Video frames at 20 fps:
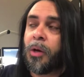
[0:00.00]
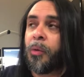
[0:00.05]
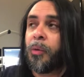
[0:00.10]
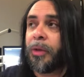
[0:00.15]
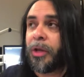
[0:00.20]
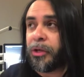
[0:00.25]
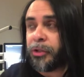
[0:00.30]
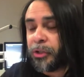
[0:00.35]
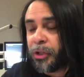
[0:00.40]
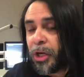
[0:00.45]

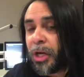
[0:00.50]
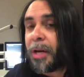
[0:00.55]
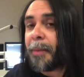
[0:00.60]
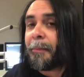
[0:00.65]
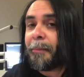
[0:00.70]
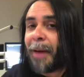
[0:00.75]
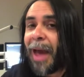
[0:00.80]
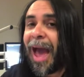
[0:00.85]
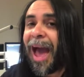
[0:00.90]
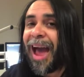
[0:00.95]
Well, there's good
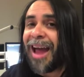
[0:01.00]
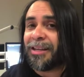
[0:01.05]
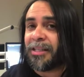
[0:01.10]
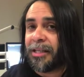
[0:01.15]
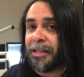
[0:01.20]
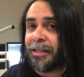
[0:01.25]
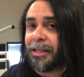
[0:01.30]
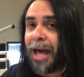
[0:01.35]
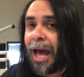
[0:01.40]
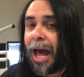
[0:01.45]
and bad
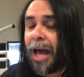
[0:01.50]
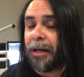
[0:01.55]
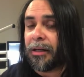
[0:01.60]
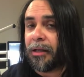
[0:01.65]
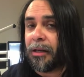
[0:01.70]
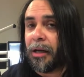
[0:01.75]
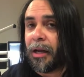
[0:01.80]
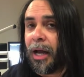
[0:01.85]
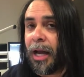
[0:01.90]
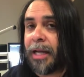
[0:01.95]
to that
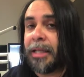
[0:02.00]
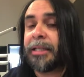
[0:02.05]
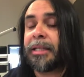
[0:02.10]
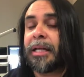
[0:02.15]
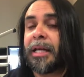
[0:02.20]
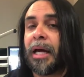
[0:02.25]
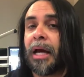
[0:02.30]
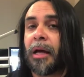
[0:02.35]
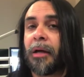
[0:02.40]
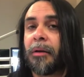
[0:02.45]

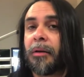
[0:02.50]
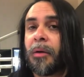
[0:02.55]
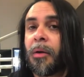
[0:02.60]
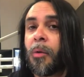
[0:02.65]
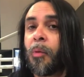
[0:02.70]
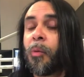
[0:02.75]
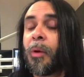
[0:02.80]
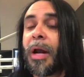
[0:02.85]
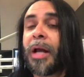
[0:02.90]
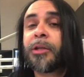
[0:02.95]
idea.
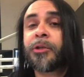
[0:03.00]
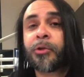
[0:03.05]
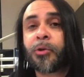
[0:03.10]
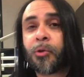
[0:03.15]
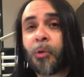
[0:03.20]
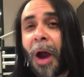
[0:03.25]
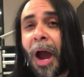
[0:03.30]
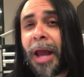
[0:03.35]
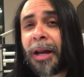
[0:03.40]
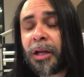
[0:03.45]
What I
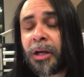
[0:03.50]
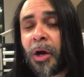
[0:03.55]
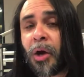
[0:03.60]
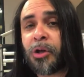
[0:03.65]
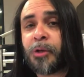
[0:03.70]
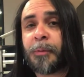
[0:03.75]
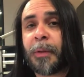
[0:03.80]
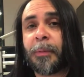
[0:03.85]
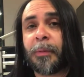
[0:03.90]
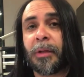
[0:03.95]
try to
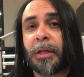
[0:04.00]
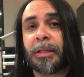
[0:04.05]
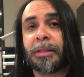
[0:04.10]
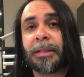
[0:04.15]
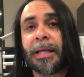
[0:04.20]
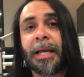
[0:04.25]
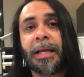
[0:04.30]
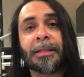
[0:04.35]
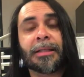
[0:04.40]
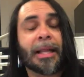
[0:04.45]
coach people on
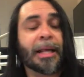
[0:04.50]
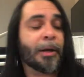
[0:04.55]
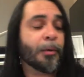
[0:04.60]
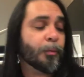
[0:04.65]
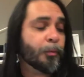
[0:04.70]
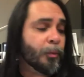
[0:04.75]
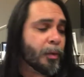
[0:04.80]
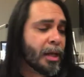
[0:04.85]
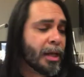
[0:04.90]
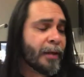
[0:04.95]
saying is
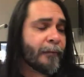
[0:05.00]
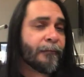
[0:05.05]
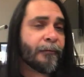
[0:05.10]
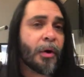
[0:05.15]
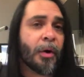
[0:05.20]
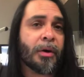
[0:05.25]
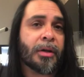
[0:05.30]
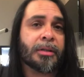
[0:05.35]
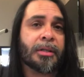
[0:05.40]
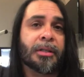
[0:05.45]
really
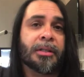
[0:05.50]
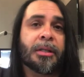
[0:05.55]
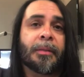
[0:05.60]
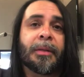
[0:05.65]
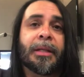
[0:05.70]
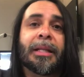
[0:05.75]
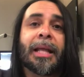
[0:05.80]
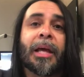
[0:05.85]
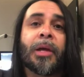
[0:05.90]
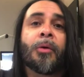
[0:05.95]
focus on
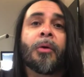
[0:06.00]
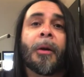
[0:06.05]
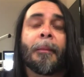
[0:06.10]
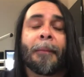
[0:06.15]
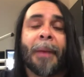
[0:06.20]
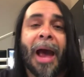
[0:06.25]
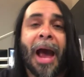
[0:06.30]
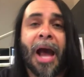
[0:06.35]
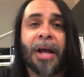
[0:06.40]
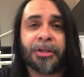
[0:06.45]
something that you are
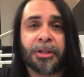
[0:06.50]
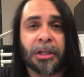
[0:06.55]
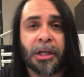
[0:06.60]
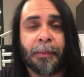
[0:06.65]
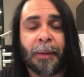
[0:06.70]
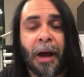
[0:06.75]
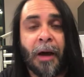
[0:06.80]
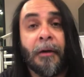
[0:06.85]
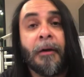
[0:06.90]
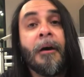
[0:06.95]
passionate
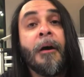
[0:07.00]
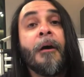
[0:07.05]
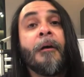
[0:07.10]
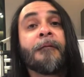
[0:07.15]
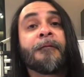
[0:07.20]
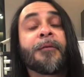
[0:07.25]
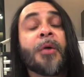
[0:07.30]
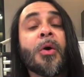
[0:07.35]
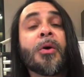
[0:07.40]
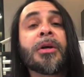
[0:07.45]
about.
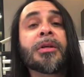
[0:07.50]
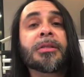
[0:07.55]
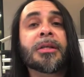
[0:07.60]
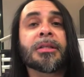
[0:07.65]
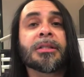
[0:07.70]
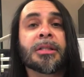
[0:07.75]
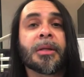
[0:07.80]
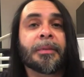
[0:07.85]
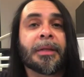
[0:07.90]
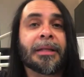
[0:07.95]
Focus
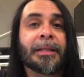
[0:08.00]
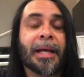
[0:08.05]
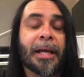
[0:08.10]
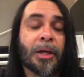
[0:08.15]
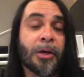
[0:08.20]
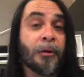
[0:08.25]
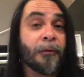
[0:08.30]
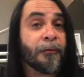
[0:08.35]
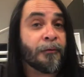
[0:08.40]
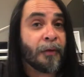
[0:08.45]
on something that
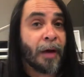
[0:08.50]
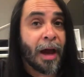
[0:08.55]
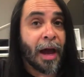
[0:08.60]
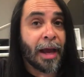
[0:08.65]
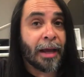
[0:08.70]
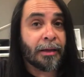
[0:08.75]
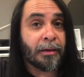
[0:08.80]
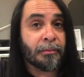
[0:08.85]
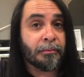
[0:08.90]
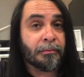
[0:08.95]
you
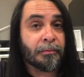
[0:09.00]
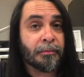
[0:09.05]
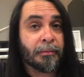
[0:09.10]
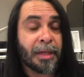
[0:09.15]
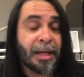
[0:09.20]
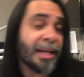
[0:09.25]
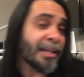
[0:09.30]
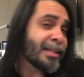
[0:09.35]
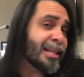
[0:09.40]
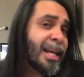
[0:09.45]
find
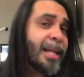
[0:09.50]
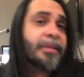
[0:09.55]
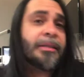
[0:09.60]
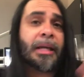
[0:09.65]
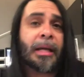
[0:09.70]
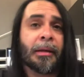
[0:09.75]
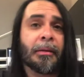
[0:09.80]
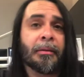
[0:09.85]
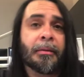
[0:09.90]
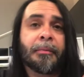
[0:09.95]
is
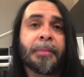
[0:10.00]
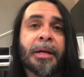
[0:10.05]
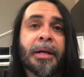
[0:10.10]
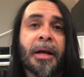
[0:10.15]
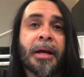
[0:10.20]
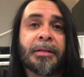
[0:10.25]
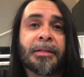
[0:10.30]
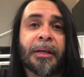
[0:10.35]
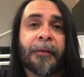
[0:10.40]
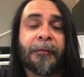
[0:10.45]
easy,
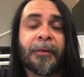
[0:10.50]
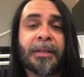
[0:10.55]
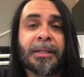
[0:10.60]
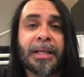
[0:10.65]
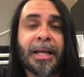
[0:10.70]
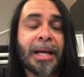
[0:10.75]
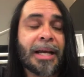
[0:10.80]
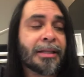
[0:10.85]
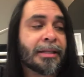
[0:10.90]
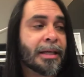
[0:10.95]
because if it's
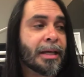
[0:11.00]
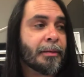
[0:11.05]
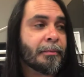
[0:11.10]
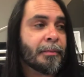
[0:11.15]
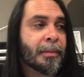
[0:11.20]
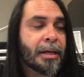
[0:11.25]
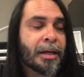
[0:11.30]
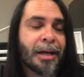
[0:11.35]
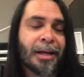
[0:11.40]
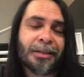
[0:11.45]
easy,
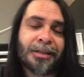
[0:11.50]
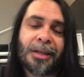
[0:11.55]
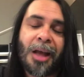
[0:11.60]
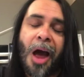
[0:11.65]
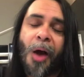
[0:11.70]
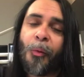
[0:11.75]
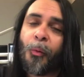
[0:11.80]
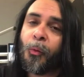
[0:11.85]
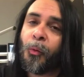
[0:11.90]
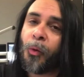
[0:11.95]
it's
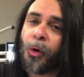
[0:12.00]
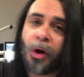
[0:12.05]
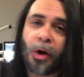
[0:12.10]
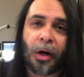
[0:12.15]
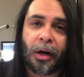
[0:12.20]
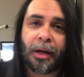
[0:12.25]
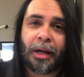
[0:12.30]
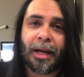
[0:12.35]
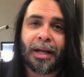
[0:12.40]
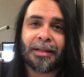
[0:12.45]
not
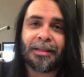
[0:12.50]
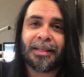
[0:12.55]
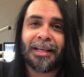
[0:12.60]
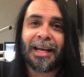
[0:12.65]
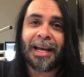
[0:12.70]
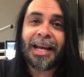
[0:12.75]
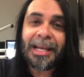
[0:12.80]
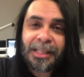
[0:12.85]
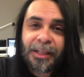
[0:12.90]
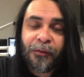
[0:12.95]
work. It's
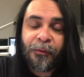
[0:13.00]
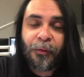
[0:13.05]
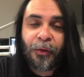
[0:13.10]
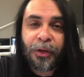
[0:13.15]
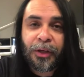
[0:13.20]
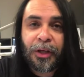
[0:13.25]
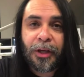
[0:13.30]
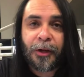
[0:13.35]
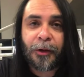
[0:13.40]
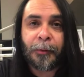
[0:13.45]
easy for
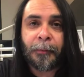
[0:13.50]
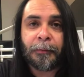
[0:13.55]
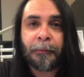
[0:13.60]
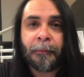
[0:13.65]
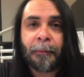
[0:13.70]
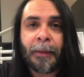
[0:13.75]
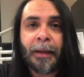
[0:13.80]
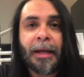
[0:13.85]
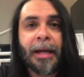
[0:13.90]
you.